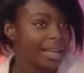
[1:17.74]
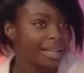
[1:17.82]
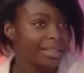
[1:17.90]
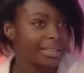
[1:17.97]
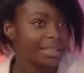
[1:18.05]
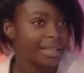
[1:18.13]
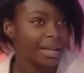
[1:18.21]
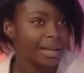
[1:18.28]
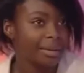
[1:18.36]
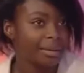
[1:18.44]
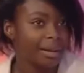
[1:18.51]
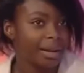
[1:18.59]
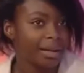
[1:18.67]
It's
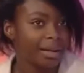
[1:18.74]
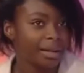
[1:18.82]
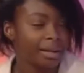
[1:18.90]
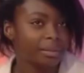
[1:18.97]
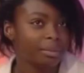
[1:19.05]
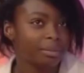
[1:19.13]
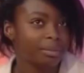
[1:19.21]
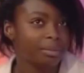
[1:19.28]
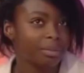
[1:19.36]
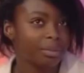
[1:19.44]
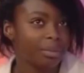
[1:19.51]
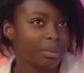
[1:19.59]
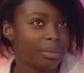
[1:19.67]
uh, like.
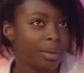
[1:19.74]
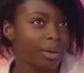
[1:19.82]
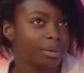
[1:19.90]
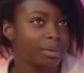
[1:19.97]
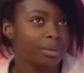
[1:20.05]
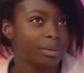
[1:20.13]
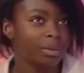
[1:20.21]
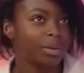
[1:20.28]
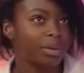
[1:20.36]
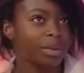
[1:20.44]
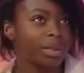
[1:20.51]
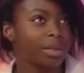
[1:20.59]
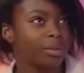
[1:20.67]
Well, you,
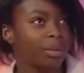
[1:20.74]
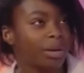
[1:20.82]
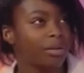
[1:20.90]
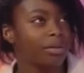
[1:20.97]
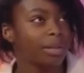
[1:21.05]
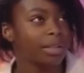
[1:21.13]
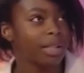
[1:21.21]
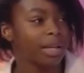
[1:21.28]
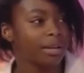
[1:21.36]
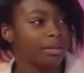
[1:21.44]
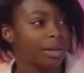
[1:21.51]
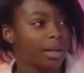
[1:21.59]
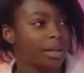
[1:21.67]
it, one of it is
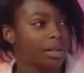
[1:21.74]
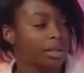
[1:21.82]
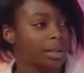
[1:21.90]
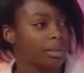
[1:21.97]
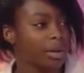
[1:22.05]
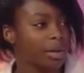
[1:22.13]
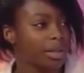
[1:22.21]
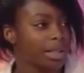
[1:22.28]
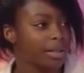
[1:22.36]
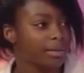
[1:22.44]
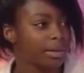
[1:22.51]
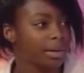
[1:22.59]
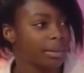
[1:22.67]
kind of like using the
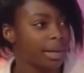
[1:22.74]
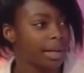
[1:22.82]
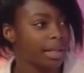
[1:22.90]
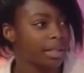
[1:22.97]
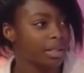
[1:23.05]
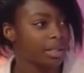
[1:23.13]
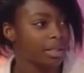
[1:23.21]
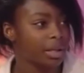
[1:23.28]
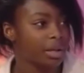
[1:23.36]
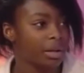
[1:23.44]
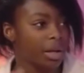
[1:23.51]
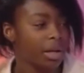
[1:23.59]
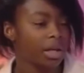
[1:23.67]
process of elimination,
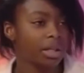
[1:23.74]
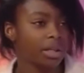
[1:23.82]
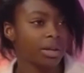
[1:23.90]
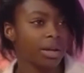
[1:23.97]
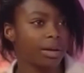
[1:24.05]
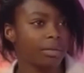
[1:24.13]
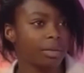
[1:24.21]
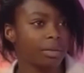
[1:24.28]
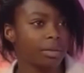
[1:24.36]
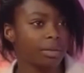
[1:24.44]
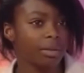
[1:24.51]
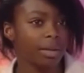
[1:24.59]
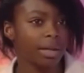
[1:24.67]
so you don't have to
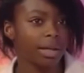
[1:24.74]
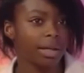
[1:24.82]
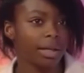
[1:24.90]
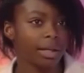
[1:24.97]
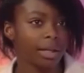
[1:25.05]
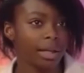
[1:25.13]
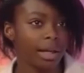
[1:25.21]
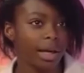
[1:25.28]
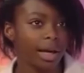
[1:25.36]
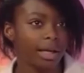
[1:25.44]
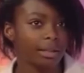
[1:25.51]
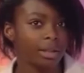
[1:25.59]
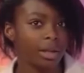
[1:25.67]
think
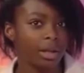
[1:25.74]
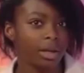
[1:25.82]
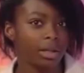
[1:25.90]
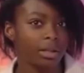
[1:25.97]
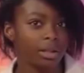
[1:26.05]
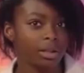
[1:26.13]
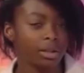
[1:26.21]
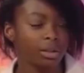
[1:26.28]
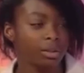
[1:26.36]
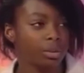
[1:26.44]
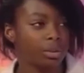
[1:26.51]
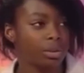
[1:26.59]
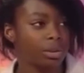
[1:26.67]
as hard as you
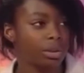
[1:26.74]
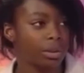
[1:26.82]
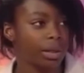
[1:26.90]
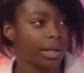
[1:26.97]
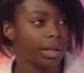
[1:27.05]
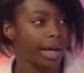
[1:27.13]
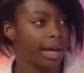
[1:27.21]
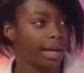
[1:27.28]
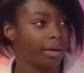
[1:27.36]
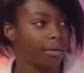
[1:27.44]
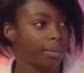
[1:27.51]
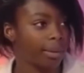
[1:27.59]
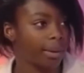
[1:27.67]
would do in an
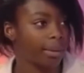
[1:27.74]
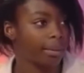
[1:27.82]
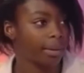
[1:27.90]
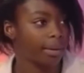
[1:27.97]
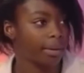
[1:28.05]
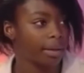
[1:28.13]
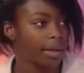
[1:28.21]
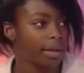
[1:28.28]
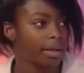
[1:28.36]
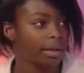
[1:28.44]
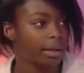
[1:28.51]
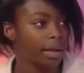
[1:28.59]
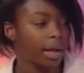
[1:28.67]
A-level paper. Uh-huh.
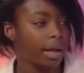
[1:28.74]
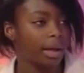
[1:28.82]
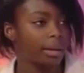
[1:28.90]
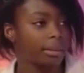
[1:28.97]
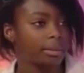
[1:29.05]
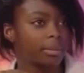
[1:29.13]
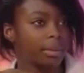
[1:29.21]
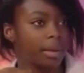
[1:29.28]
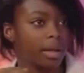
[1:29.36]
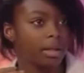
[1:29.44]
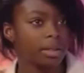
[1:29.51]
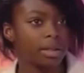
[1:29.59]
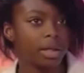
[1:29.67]
Um,
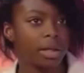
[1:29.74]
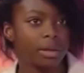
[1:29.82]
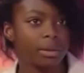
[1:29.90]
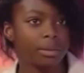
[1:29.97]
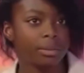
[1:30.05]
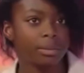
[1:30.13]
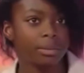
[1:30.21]
so